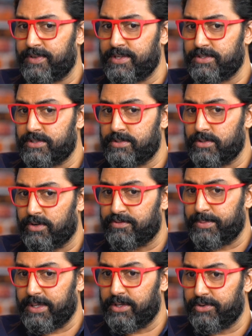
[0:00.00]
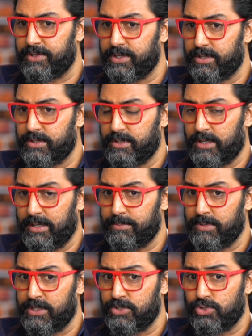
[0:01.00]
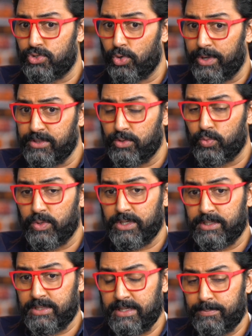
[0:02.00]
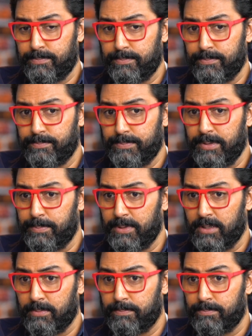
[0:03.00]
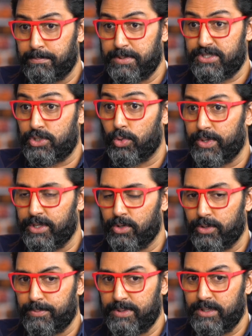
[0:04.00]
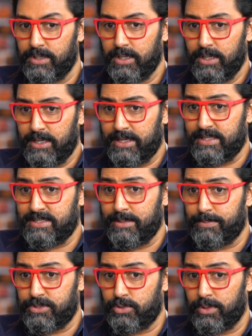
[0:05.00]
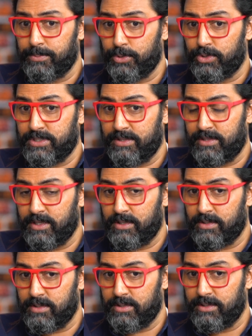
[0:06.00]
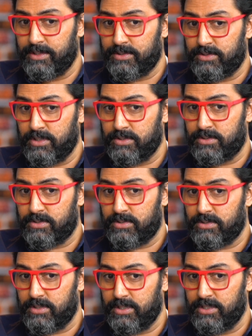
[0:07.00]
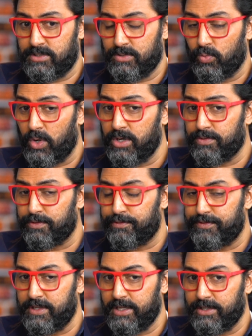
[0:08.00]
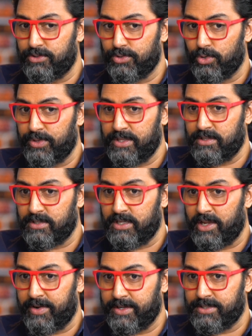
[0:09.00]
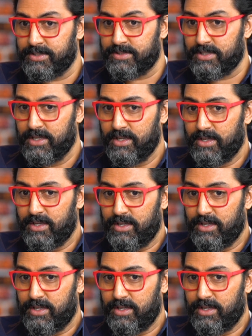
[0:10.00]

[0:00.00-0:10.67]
this phase of my career. I'm enjoying the work that people are bestowing on me. And I say bestowing because I think it's a wonderful feeling to know that directors